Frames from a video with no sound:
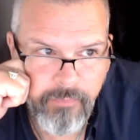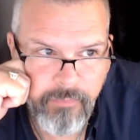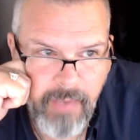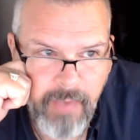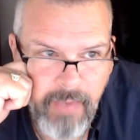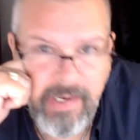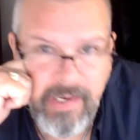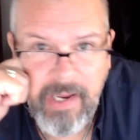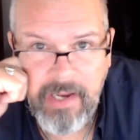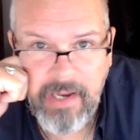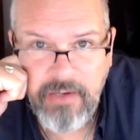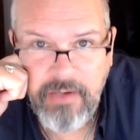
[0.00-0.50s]

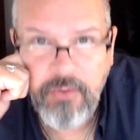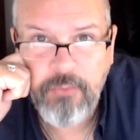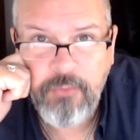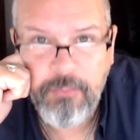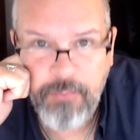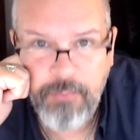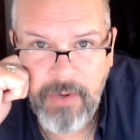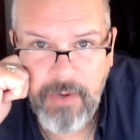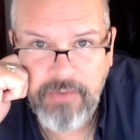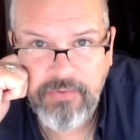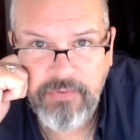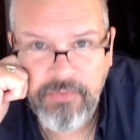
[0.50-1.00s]
I can't use
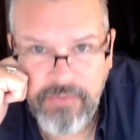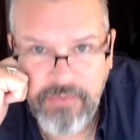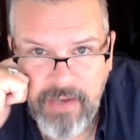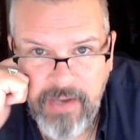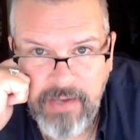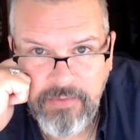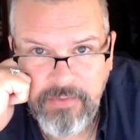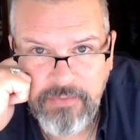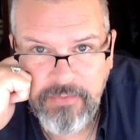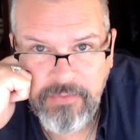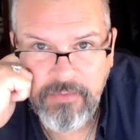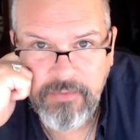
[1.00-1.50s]
present
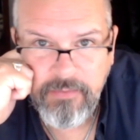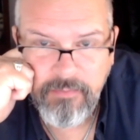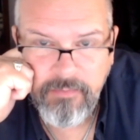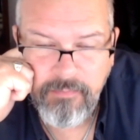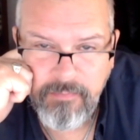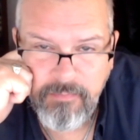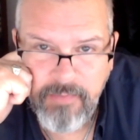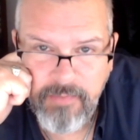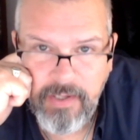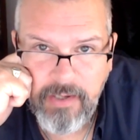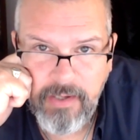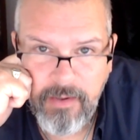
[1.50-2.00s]
tense.
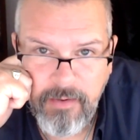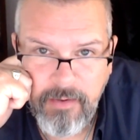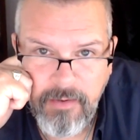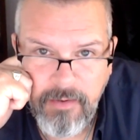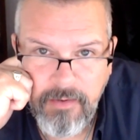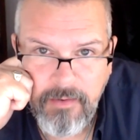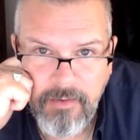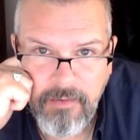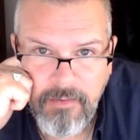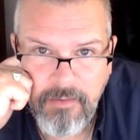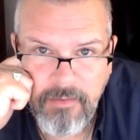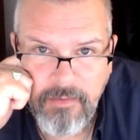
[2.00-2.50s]
It
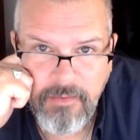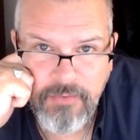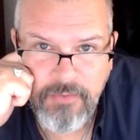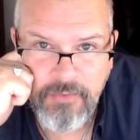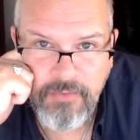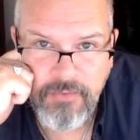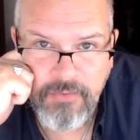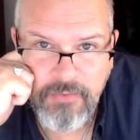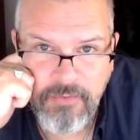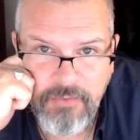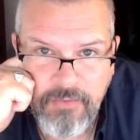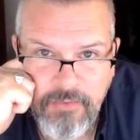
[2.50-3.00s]

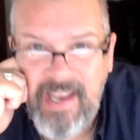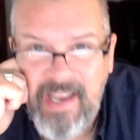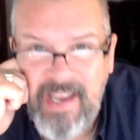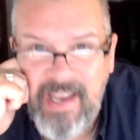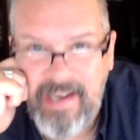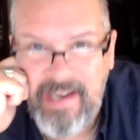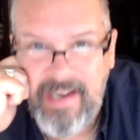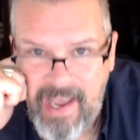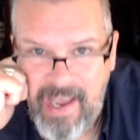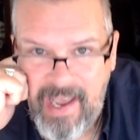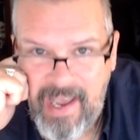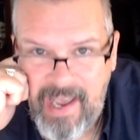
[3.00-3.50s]

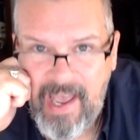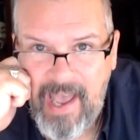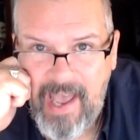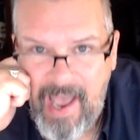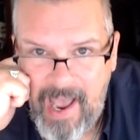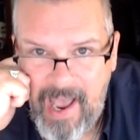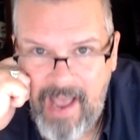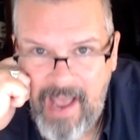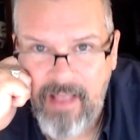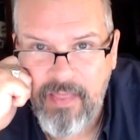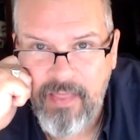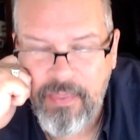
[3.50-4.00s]
started
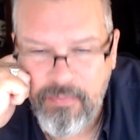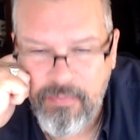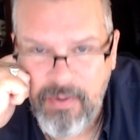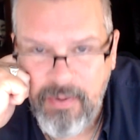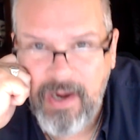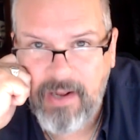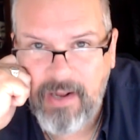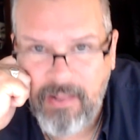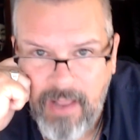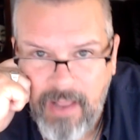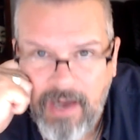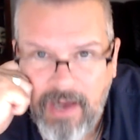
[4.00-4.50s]
at
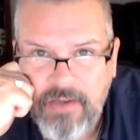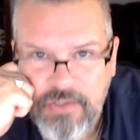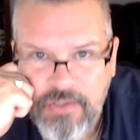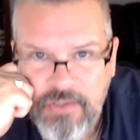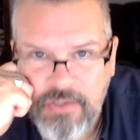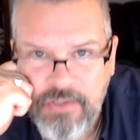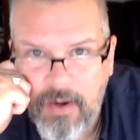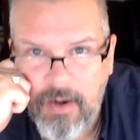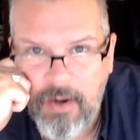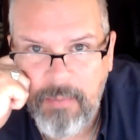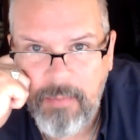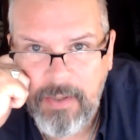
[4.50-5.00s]
three o'clock
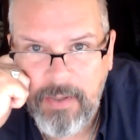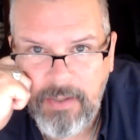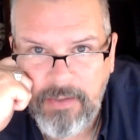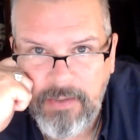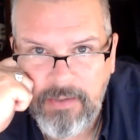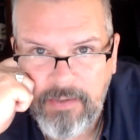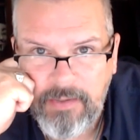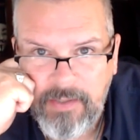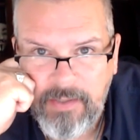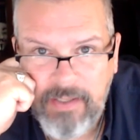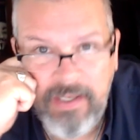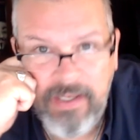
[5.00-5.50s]
sharp.
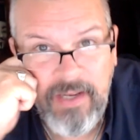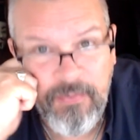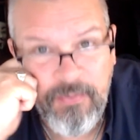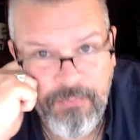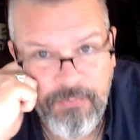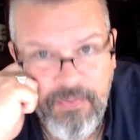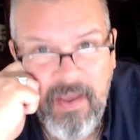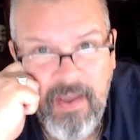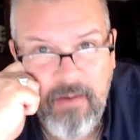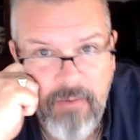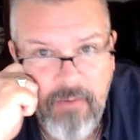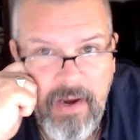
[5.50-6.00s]
If
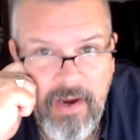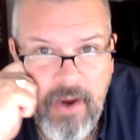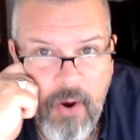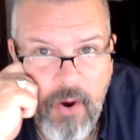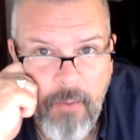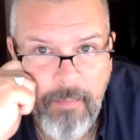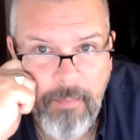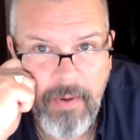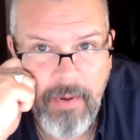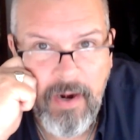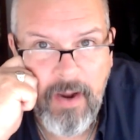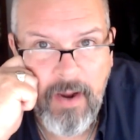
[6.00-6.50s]
they
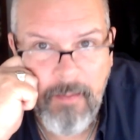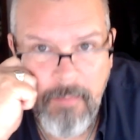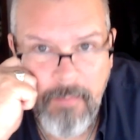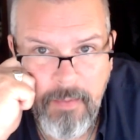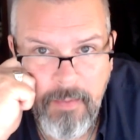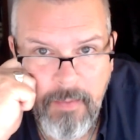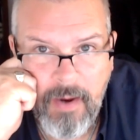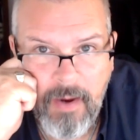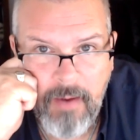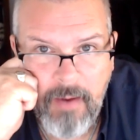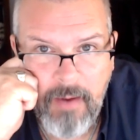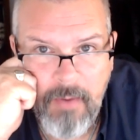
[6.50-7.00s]
reopen,
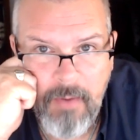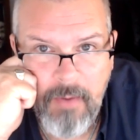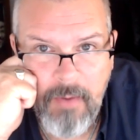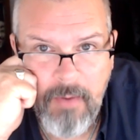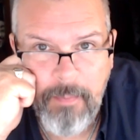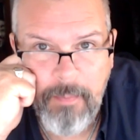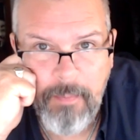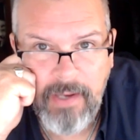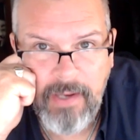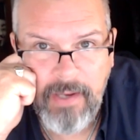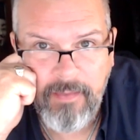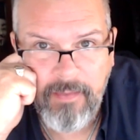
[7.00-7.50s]
I'm I'm
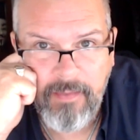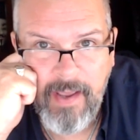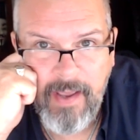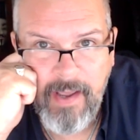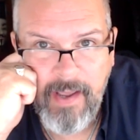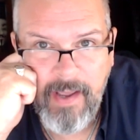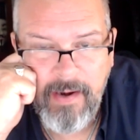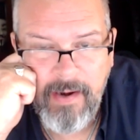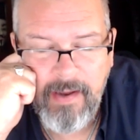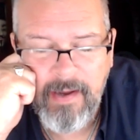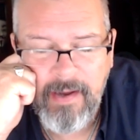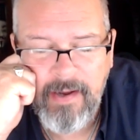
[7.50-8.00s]
hoping
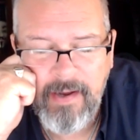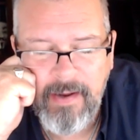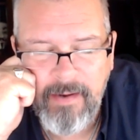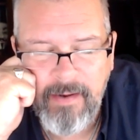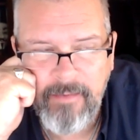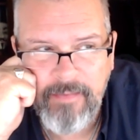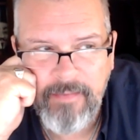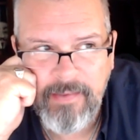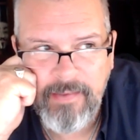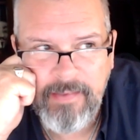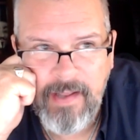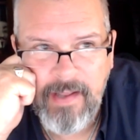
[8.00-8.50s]
that uh,
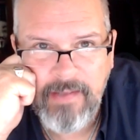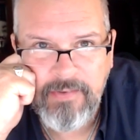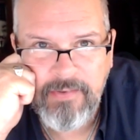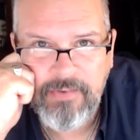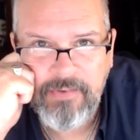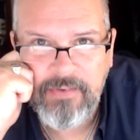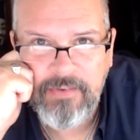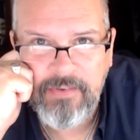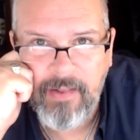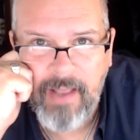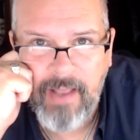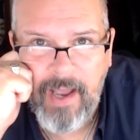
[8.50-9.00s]
that that
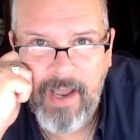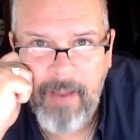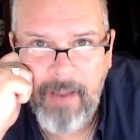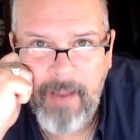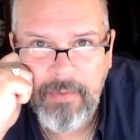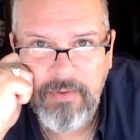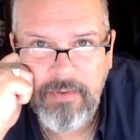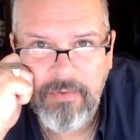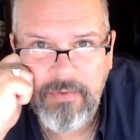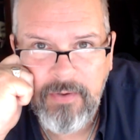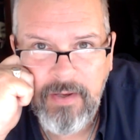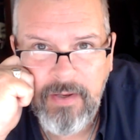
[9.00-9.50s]
still
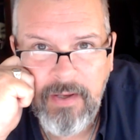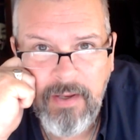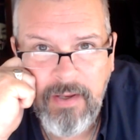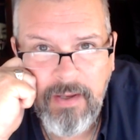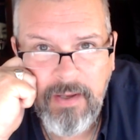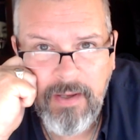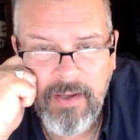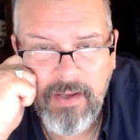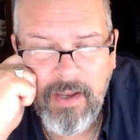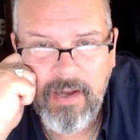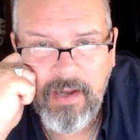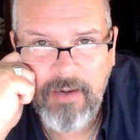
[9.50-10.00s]
happens.
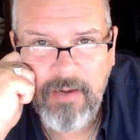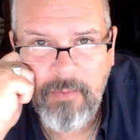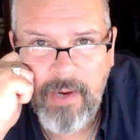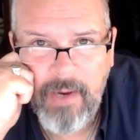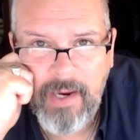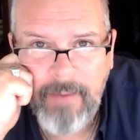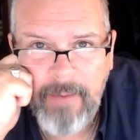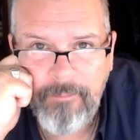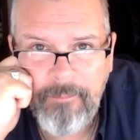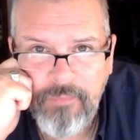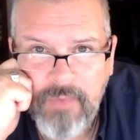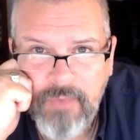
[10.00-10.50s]

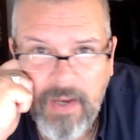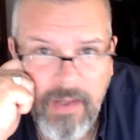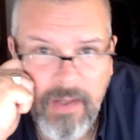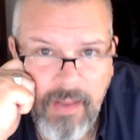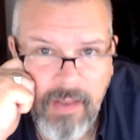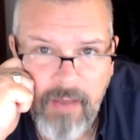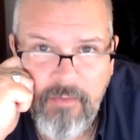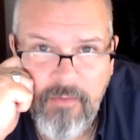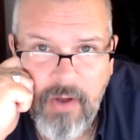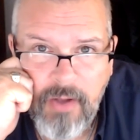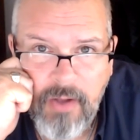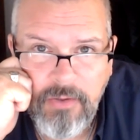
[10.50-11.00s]
Anyway, I
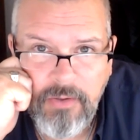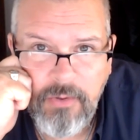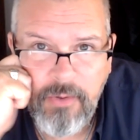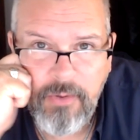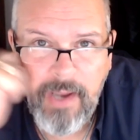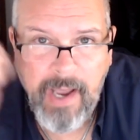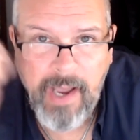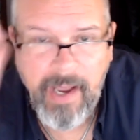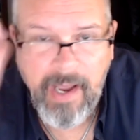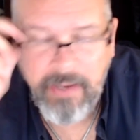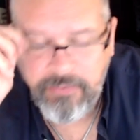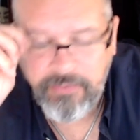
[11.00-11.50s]
love all you
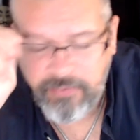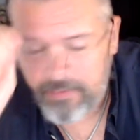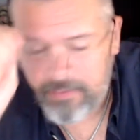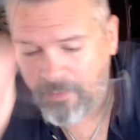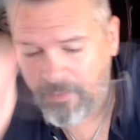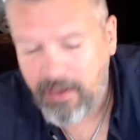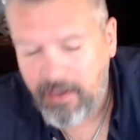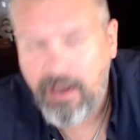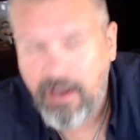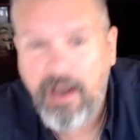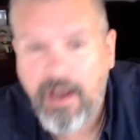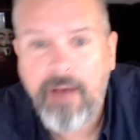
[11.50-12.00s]
guys.
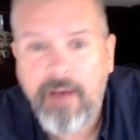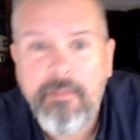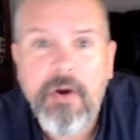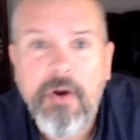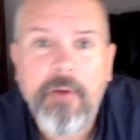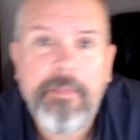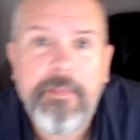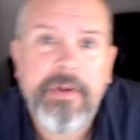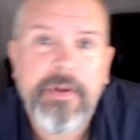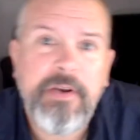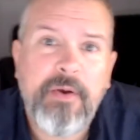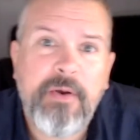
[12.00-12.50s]
I'm
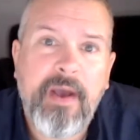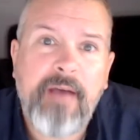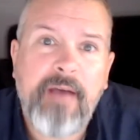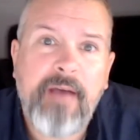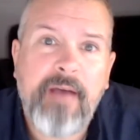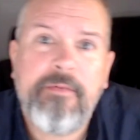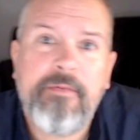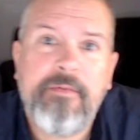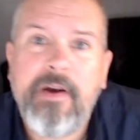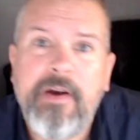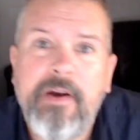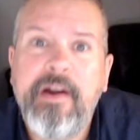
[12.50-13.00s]
hoping you have
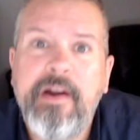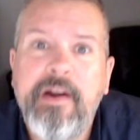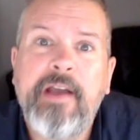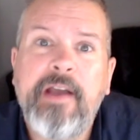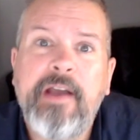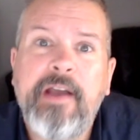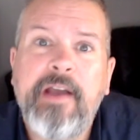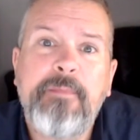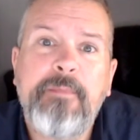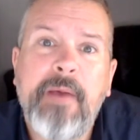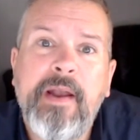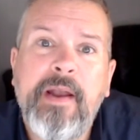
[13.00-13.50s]
a very
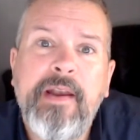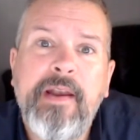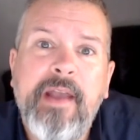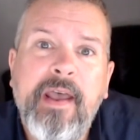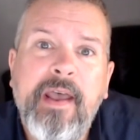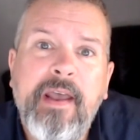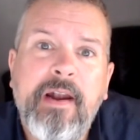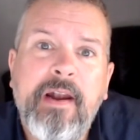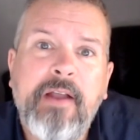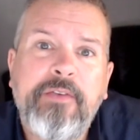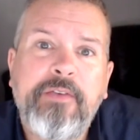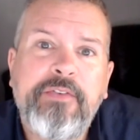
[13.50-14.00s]
nice Monday,
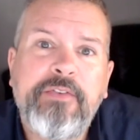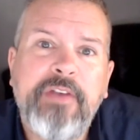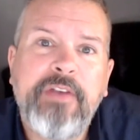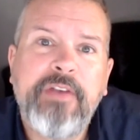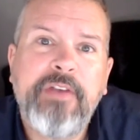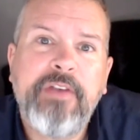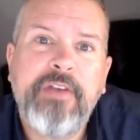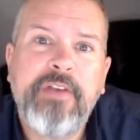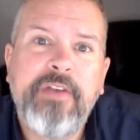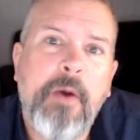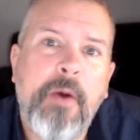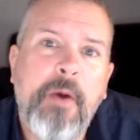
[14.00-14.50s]
and
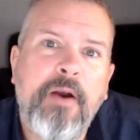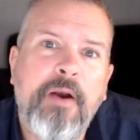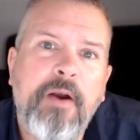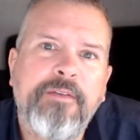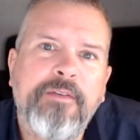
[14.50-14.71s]
I'll